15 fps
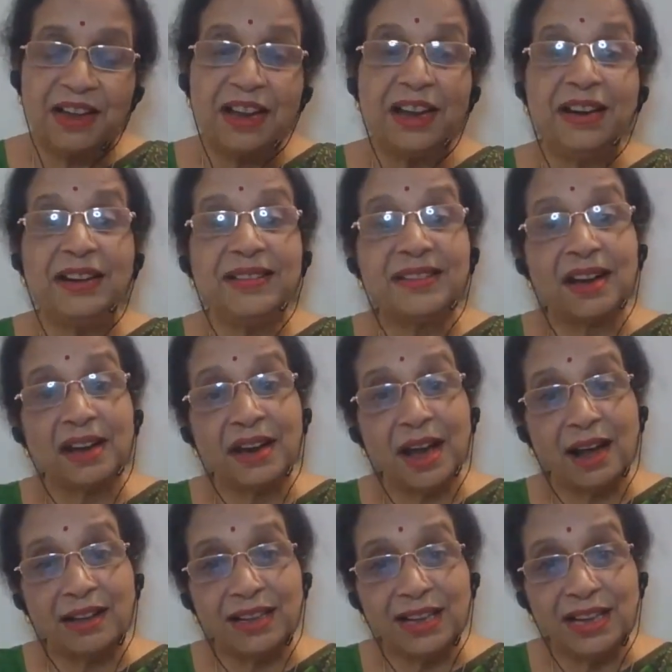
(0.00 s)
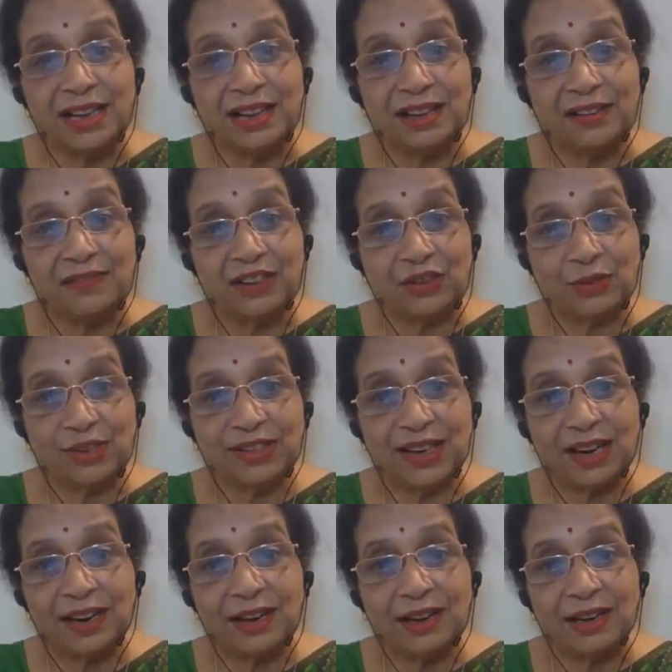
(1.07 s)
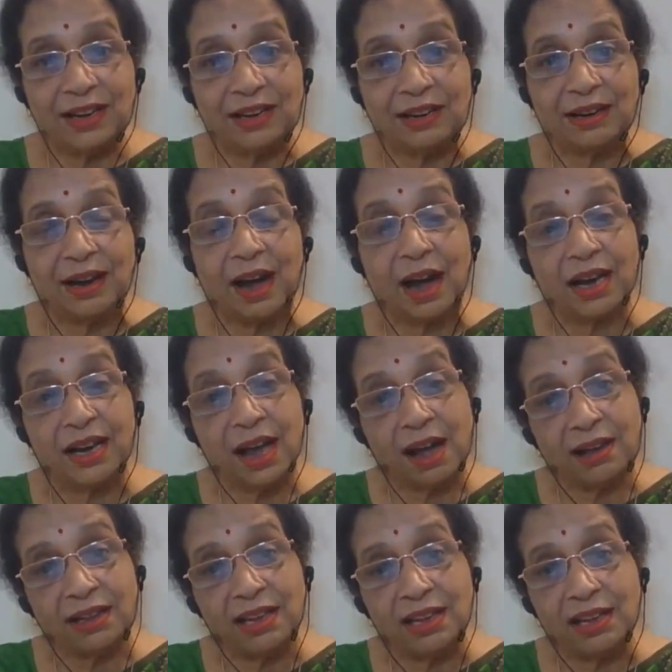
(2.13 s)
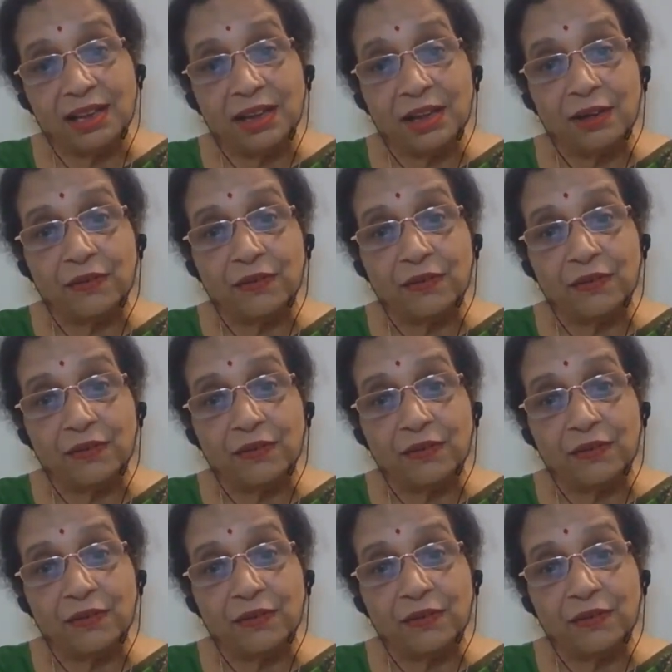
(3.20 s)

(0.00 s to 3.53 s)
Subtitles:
It is anadi, which was said earlier. Anadi.